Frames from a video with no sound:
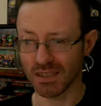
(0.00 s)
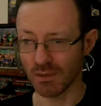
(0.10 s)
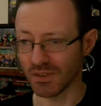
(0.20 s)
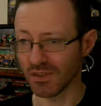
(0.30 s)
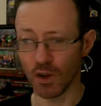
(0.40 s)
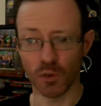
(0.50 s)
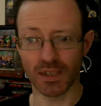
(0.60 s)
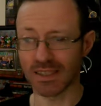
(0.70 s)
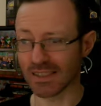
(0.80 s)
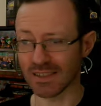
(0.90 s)
there was no
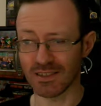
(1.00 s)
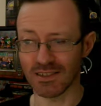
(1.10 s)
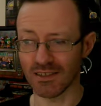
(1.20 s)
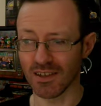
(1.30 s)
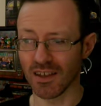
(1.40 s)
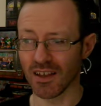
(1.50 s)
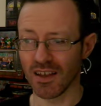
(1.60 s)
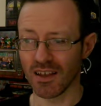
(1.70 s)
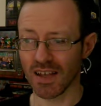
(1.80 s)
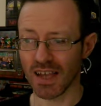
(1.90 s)
one in the kitchen
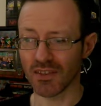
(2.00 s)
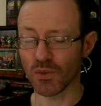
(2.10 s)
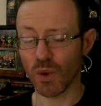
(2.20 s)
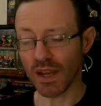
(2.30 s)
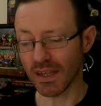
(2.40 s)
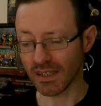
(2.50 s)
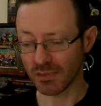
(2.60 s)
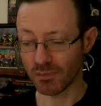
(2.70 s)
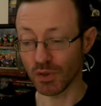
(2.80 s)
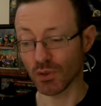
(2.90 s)
and the way
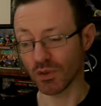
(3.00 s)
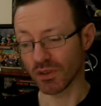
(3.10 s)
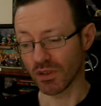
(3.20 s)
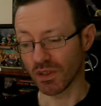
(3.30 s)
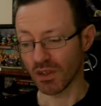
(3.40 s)
it's built